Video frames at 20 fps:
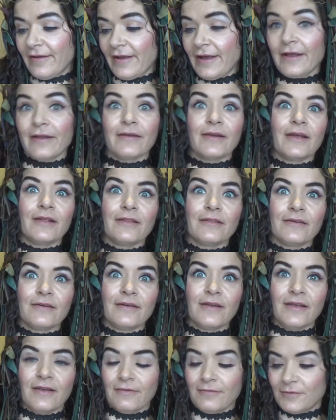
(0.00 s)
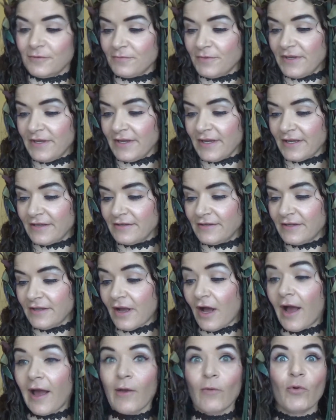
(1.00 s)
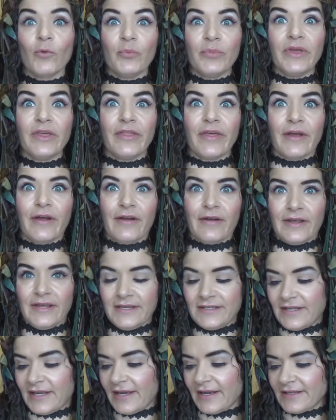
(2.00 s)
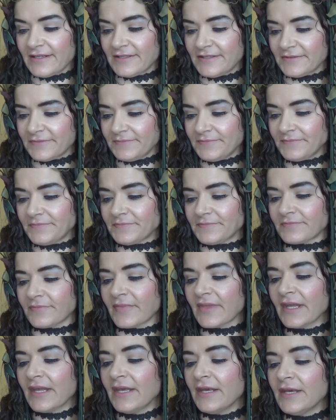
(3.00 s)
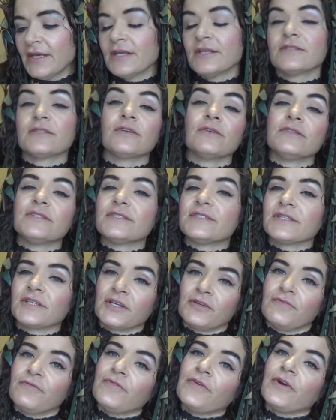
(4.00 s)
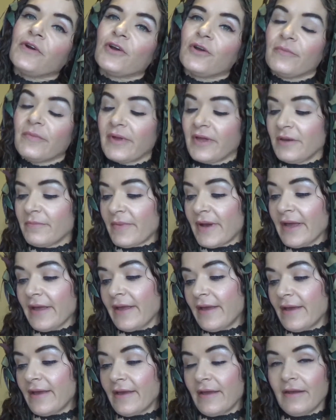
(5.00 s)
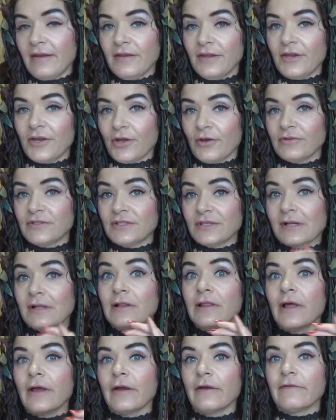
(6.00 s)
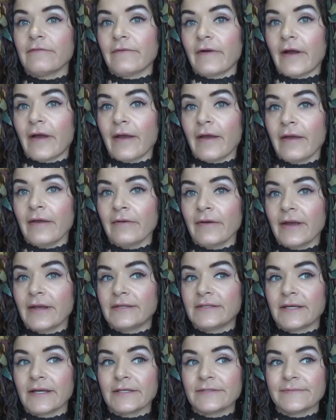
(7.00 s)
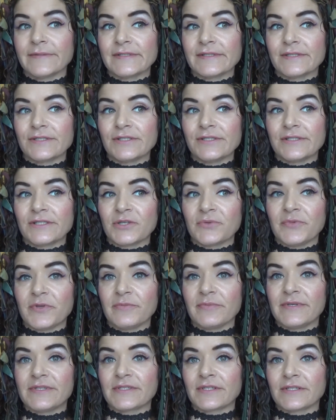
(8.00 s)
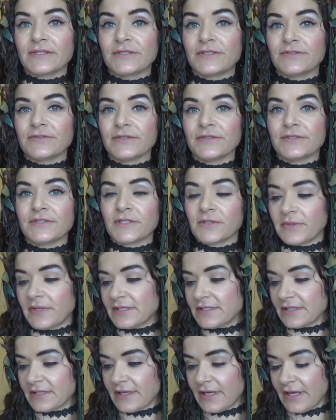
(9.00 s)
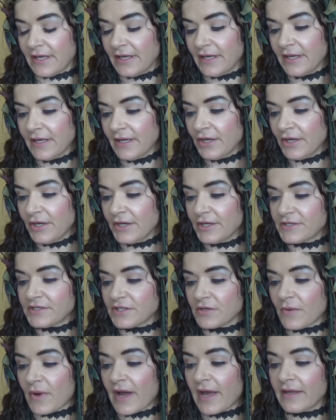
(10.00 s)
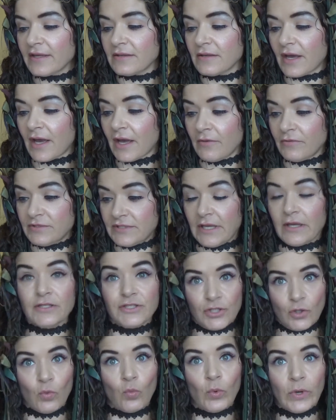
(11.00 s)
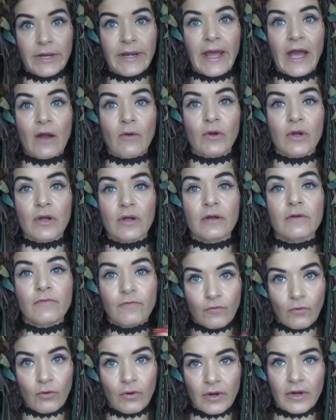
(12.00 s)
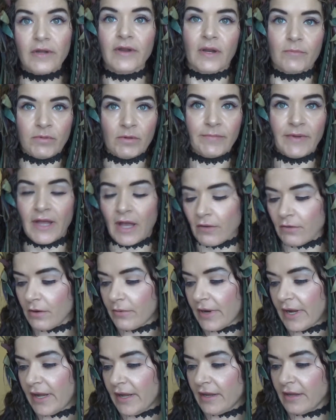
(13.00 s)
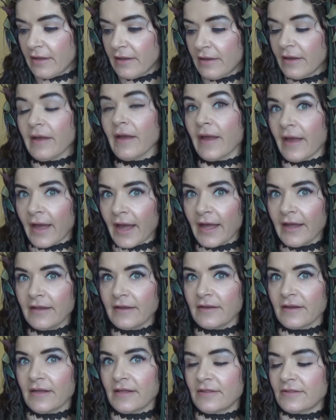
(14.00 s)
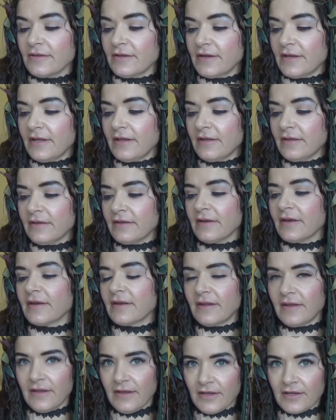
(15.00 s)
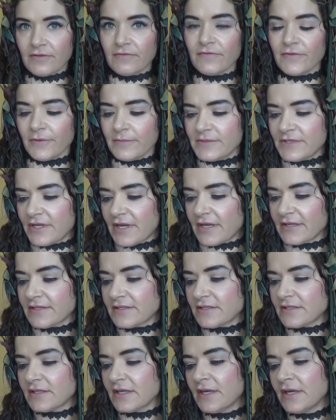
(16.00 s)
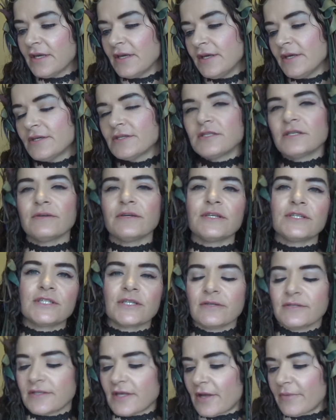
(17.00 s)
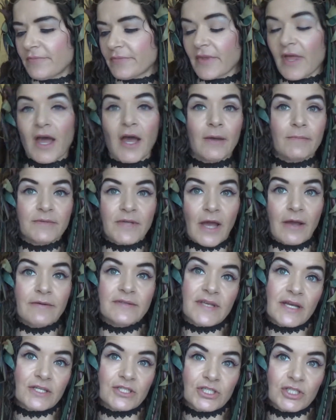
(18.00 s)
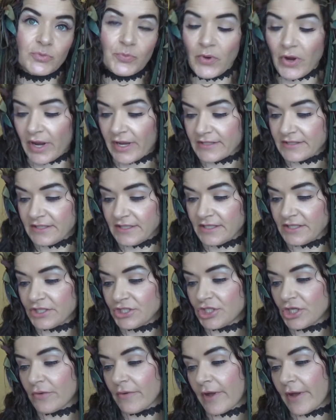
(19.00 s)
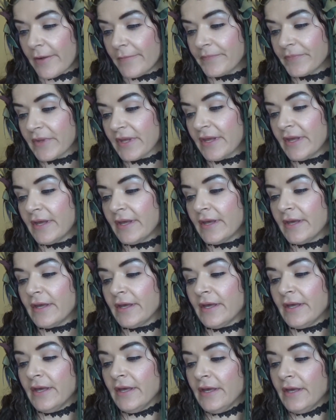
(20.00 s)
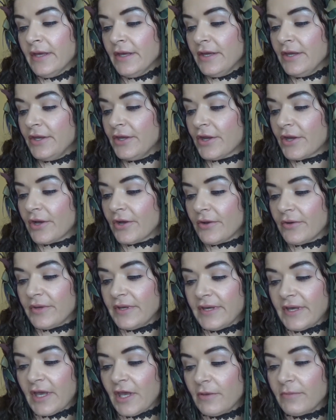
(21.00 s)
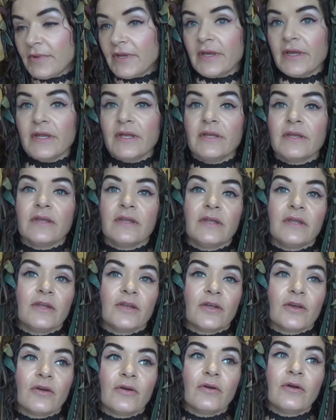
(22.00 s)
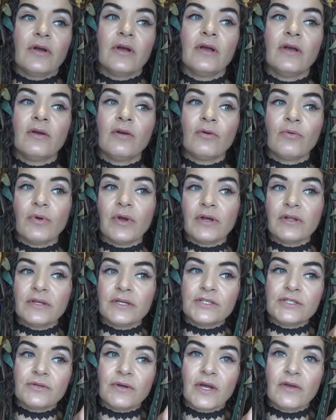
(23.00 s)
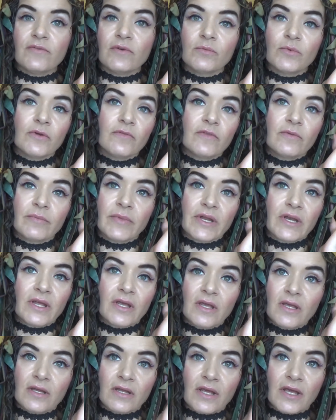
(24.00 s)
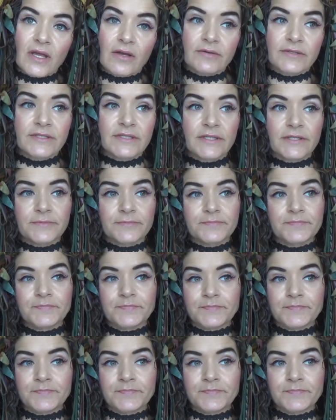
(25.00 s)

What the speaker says: at 9:30 when I will be there, he texted. So just to confirm in my head, to clarify, right, text messages can be misconstrued so easily. So I say, so 1 hour for, and I put my hour rate at 9:30, and he confirms yes. So he shows up. I was actually surprised. He did show up. He came in, rarely do I ever move the money and count it.